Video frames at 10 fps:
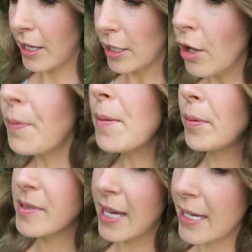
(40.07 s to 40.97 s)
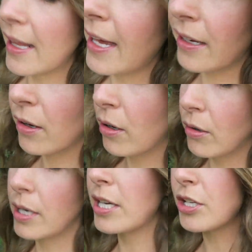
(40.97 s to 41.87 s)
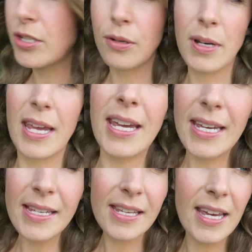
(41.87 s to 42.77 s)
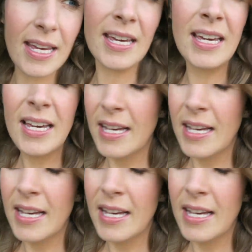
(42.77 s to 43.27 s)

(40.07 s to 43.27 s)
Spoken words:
a lot of people say like, oh, you're just doing it easy,